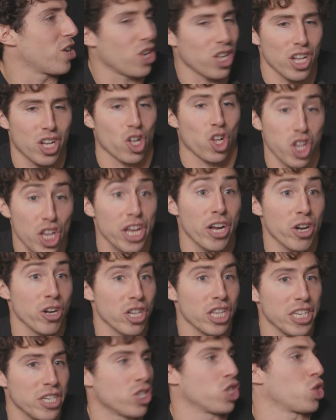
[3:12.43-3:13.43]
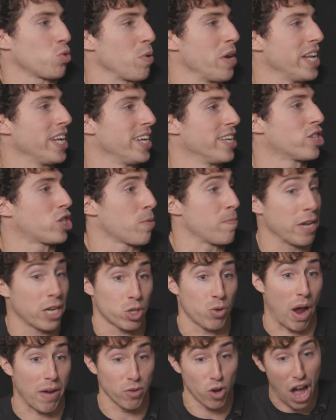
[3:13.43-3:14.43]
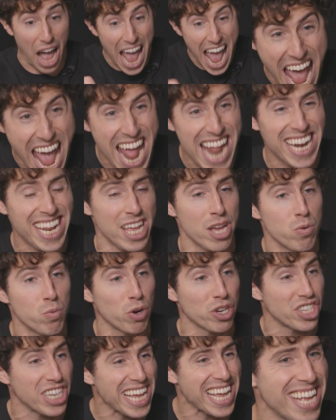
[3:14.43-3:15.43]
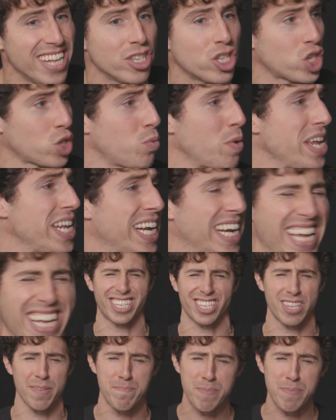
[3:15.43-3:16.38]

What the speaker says: Clearly, Sweden is their biggest rival, and it was in Sweden. It's the